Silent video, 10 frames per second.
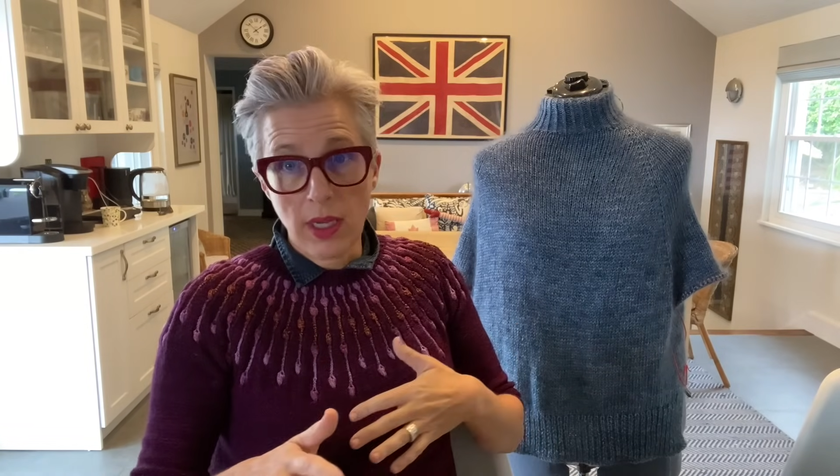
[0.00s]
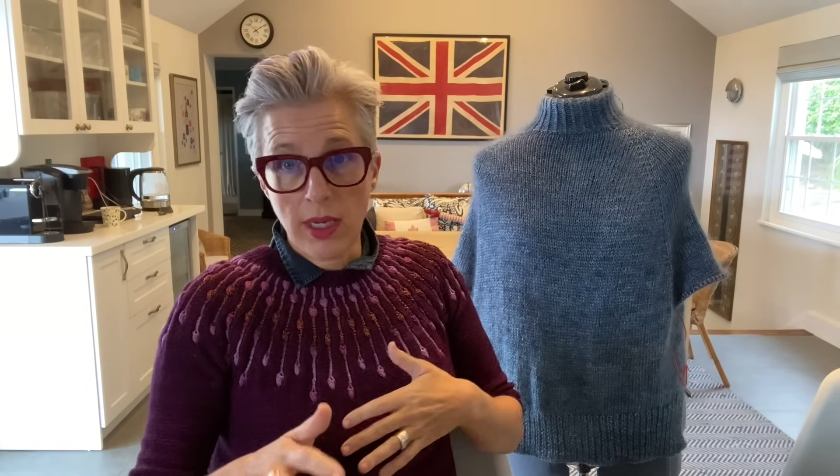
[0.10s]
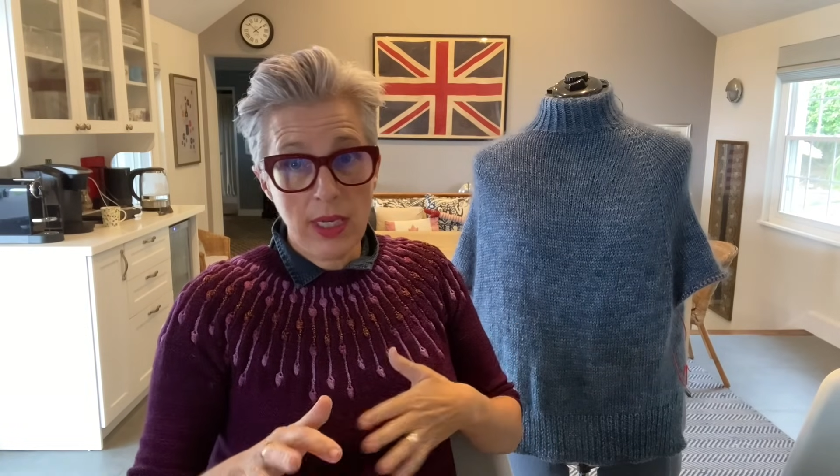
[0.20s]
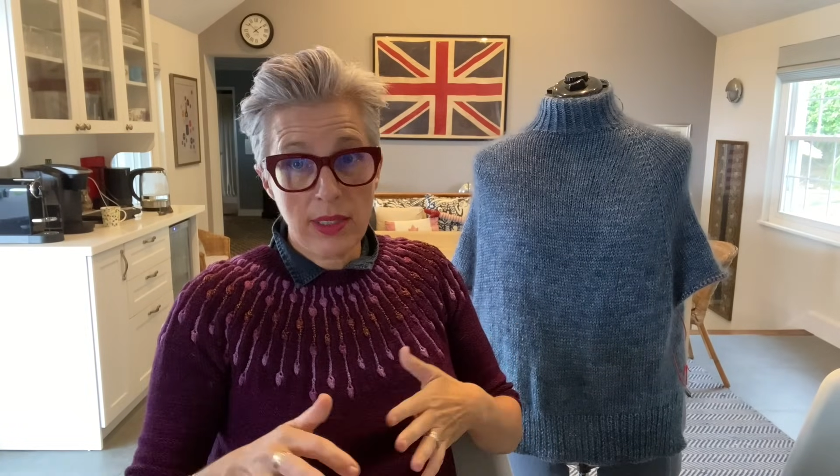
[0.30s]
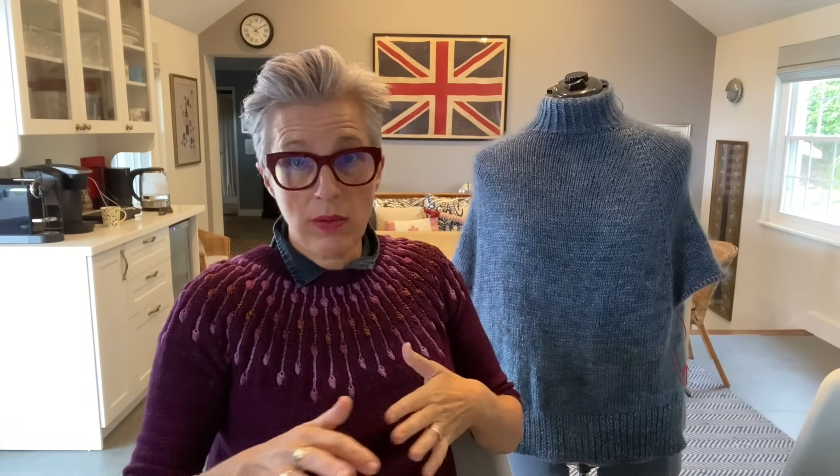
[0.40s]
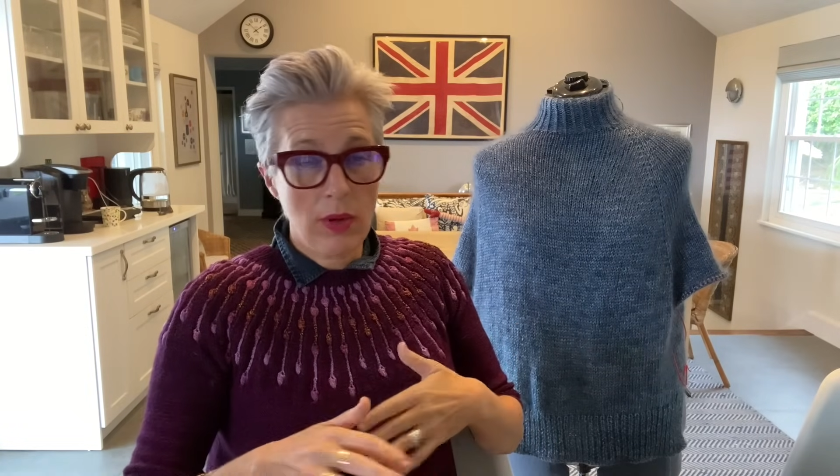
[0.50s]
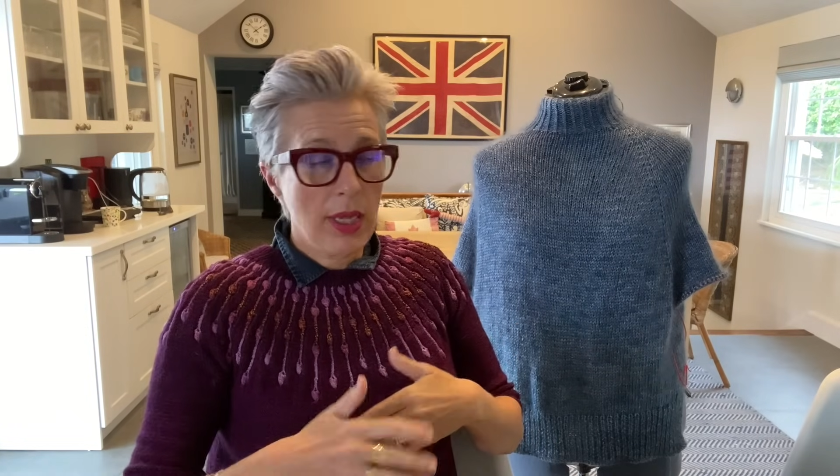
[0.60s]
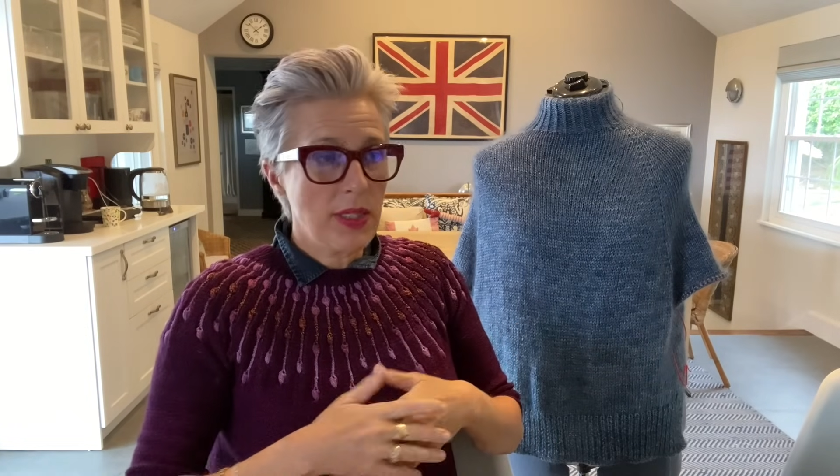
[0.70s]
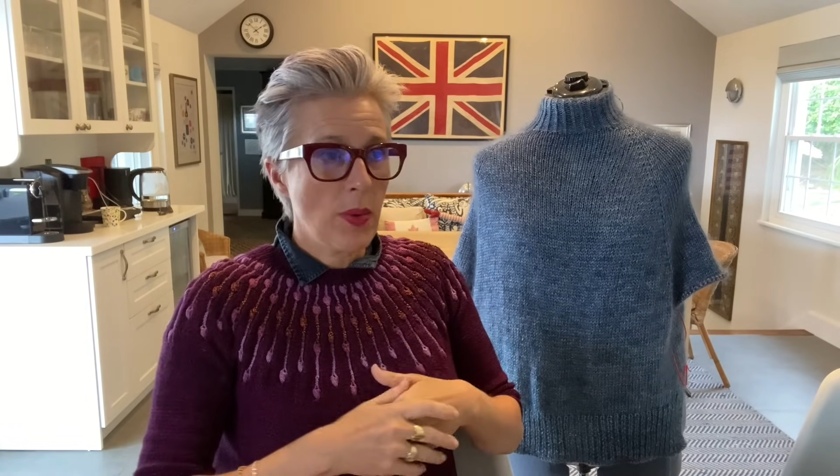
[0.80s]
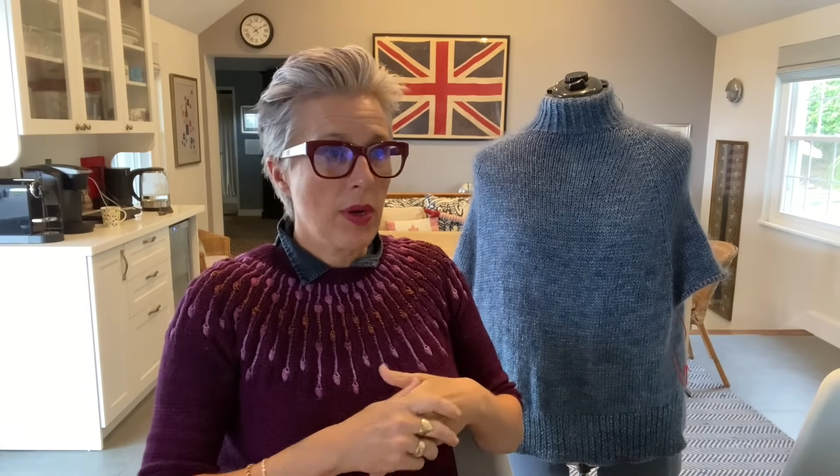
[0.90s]
He doesn't
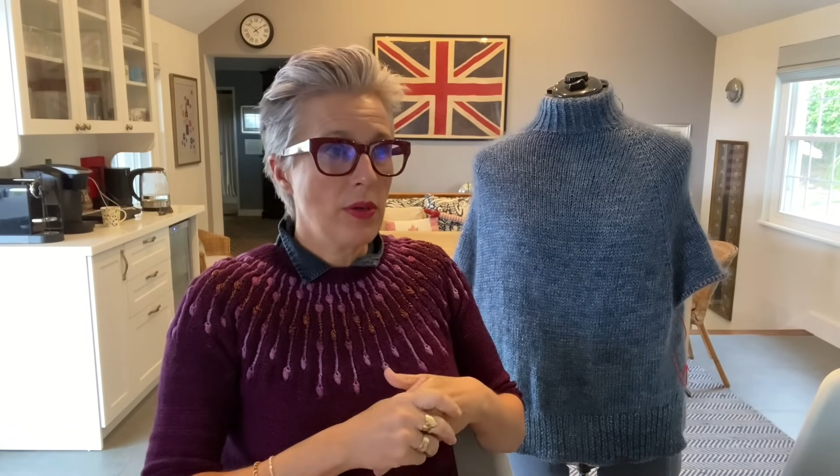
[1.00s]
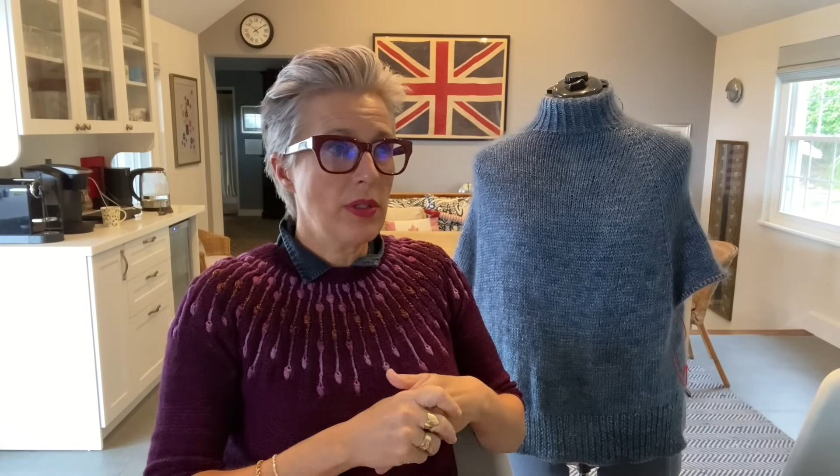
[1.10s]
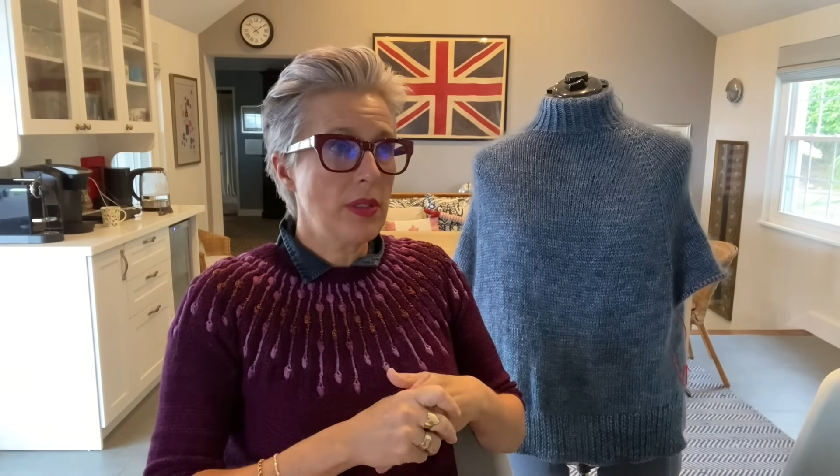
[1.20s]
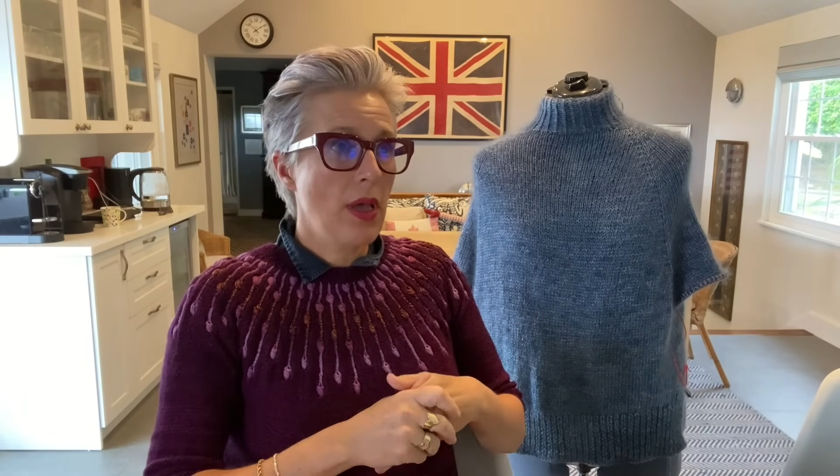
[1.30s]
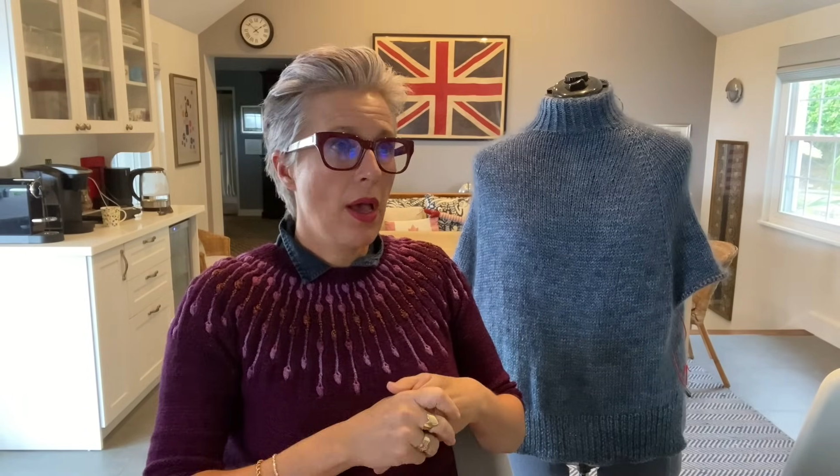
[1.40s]
like sweaters.